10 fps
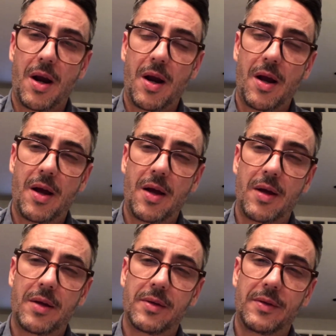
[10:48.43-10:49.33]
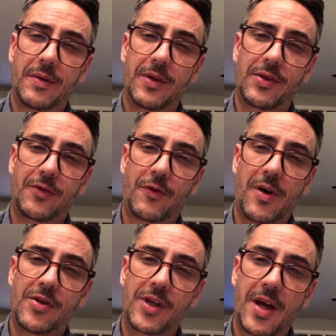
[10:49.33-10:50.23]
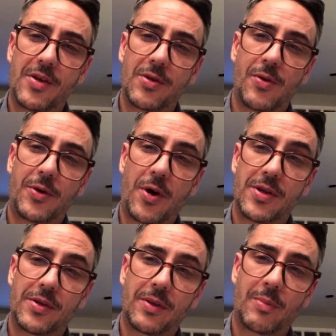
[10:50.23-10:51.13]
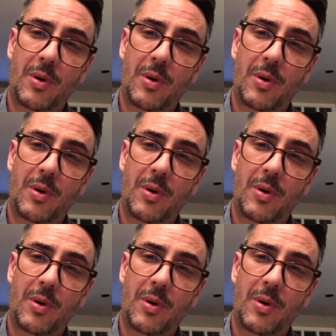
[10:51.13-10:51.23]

Uh, this is for educational and artistic